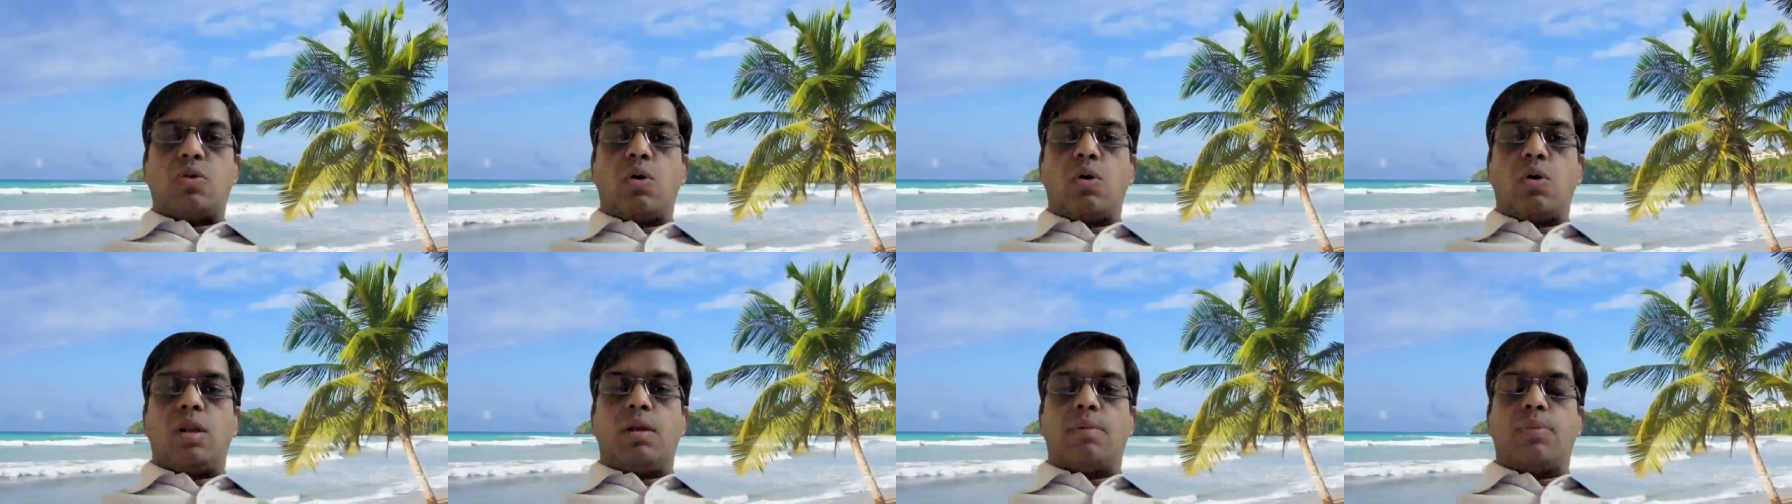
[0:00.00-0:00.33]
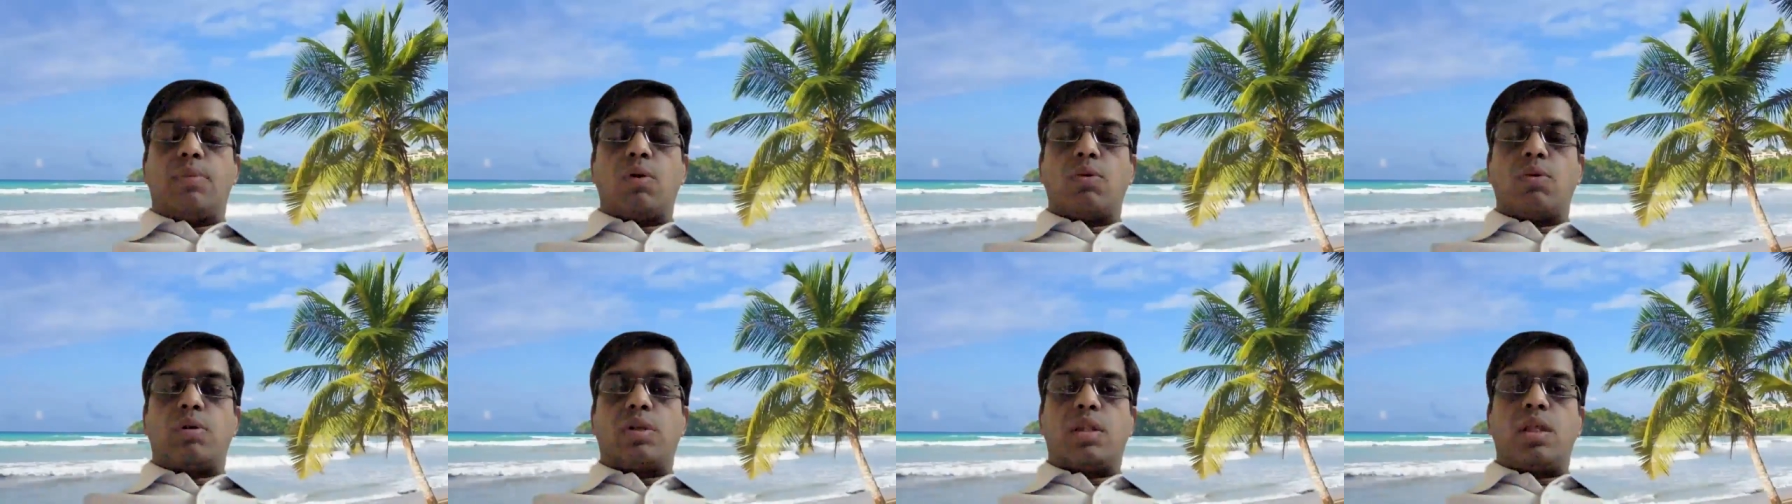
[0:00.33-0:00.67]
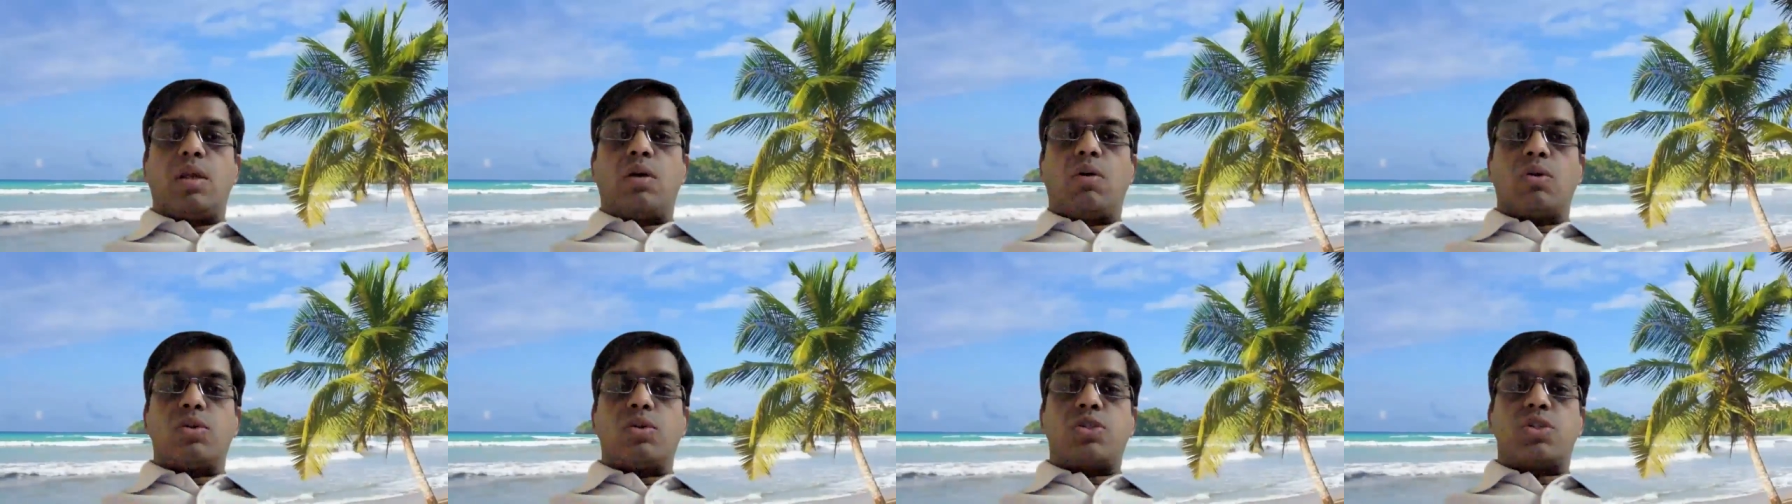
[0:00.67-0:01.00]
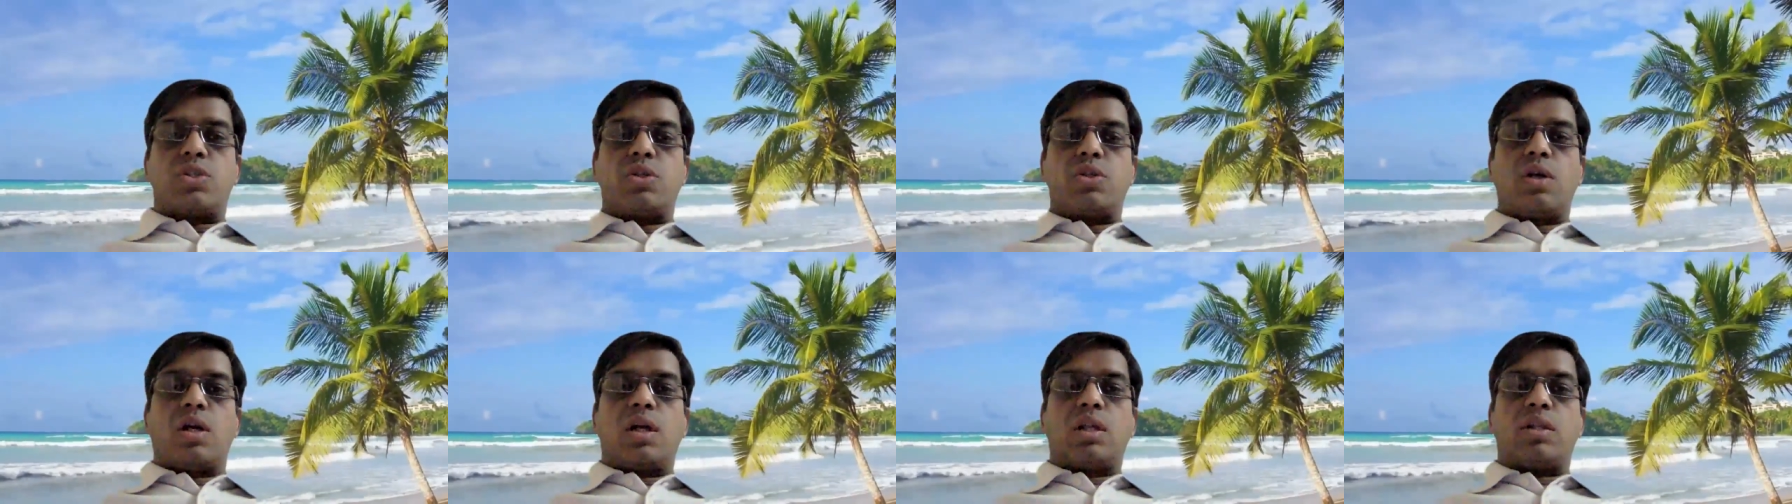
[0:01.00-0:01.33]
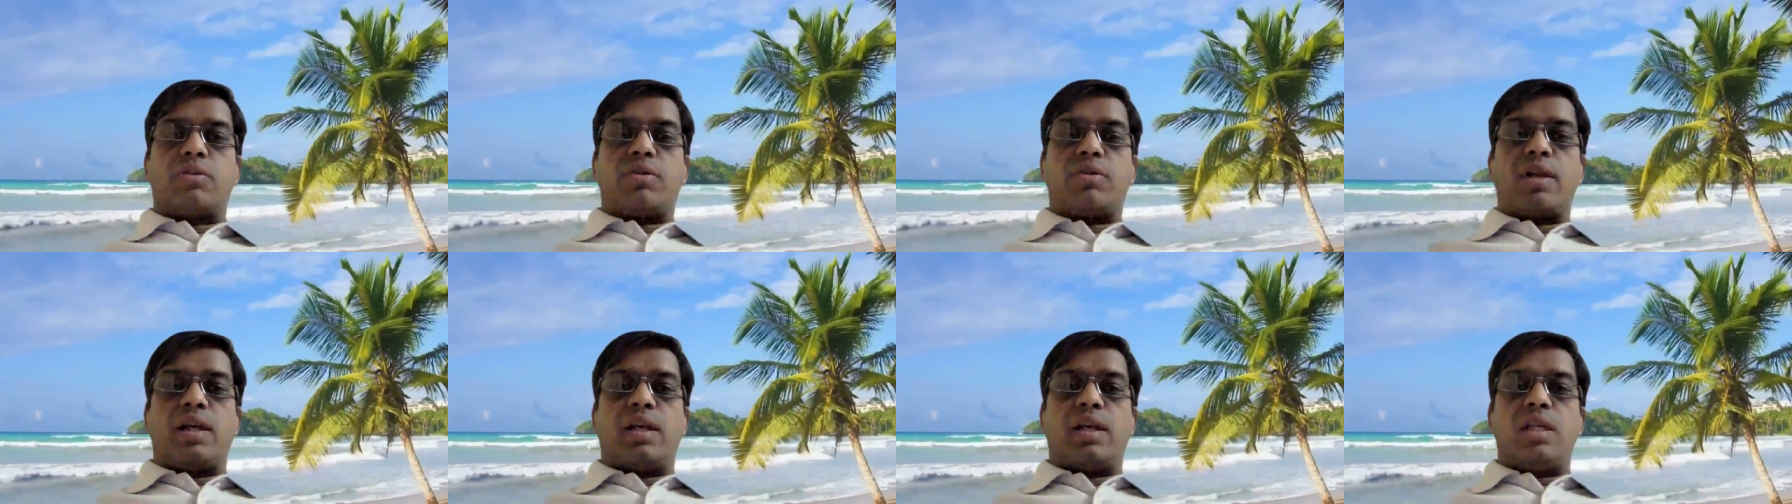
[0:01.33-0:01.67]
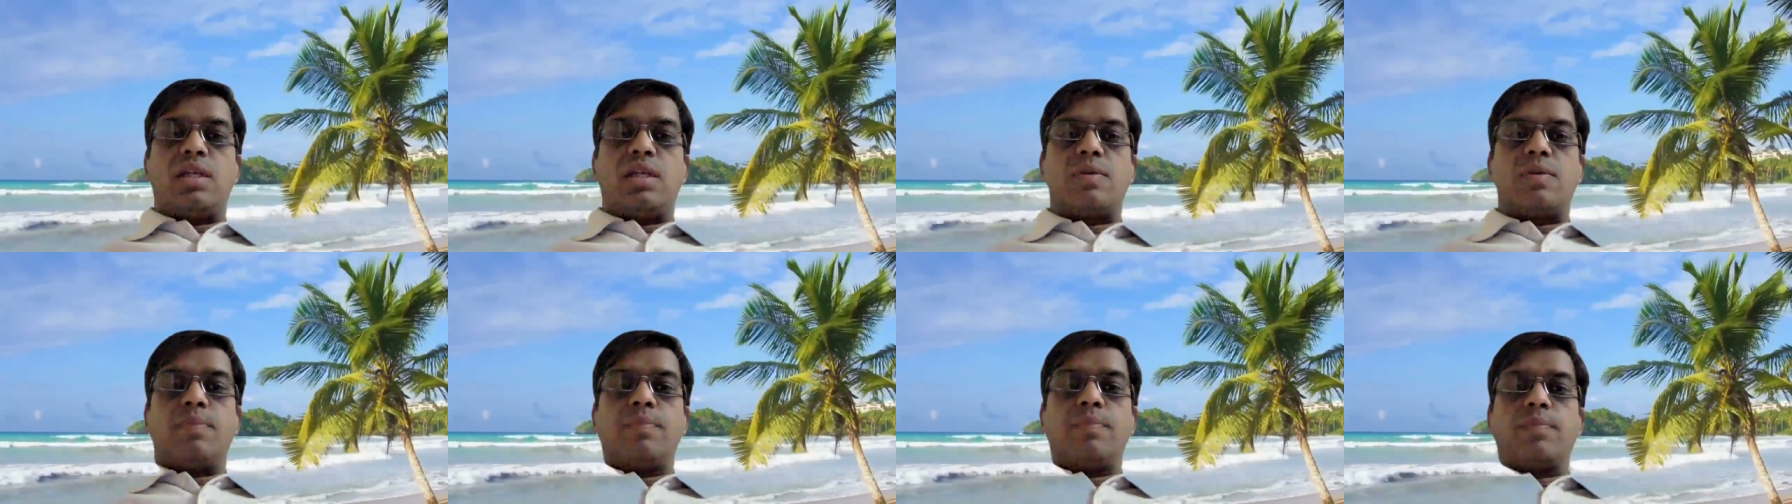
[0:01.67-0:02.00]
all about the
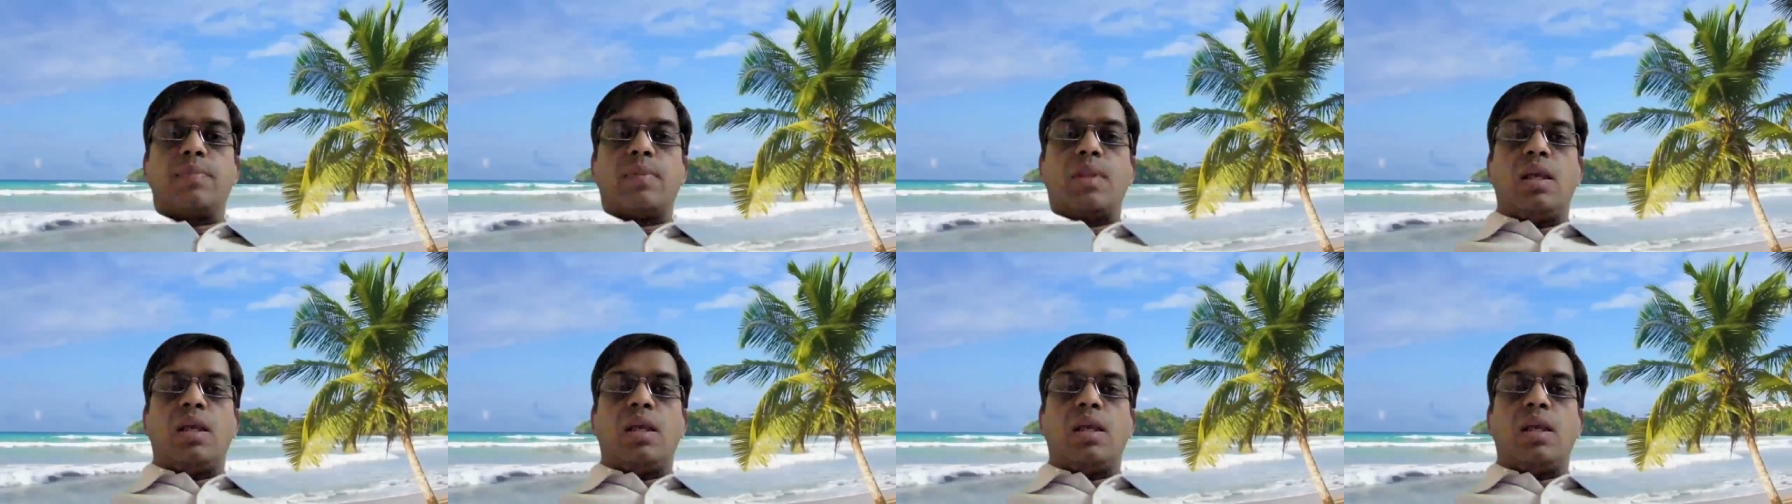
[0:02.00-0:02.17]
osteoarthritis.